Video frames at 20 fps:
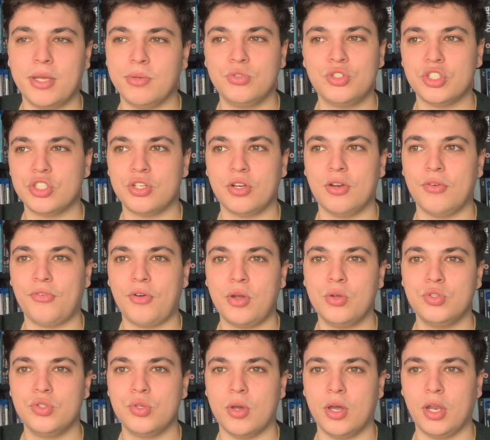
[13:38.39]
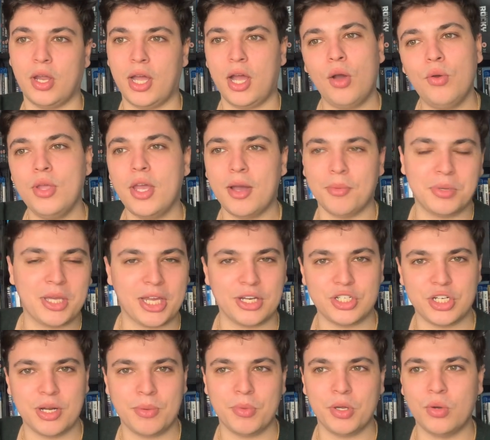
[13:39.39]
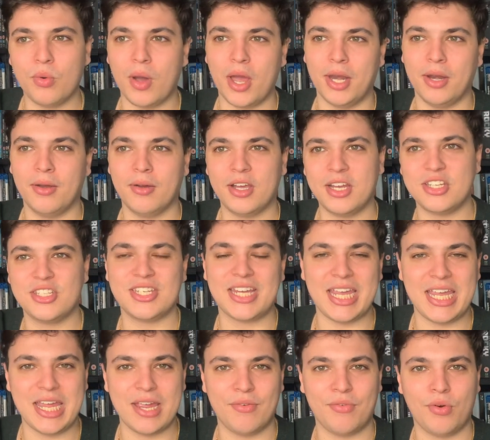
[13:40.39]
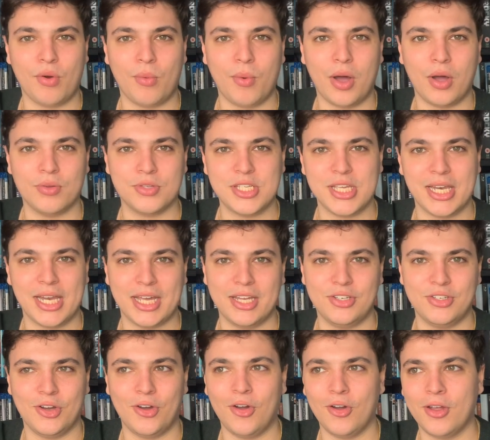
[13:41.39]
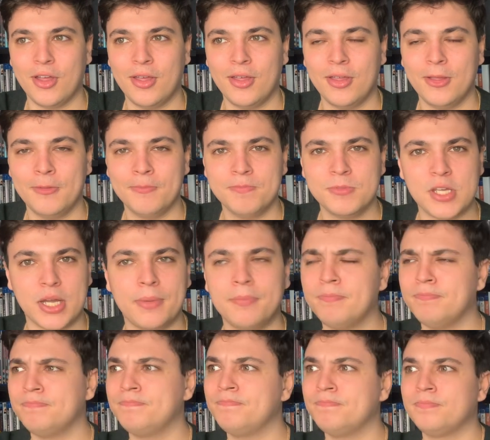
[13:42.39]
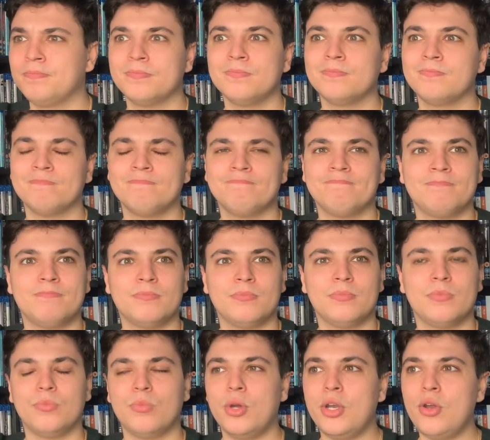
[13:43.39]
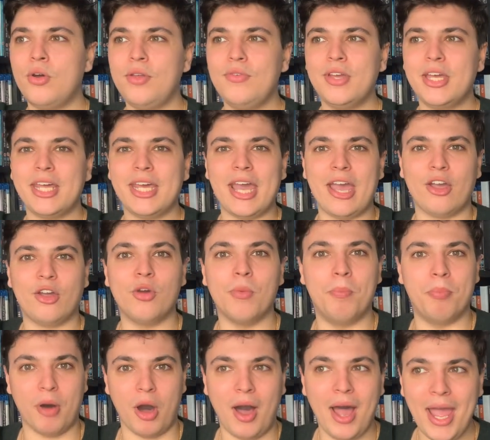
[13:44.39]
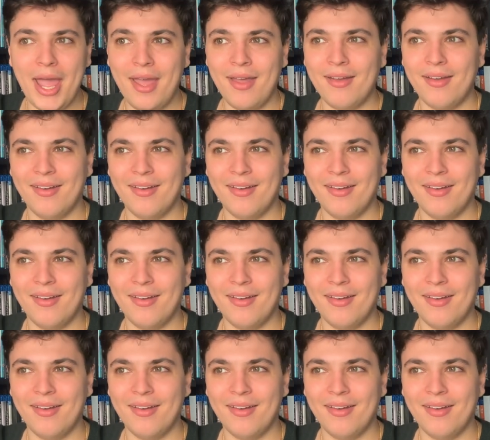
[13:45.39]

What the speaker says: He was just on the phone to her like, oh yeah, I'm catching up with Gwen. I'm going to stay here for a while. See you later, Doc. It's like, we're not even going to get a goodbye?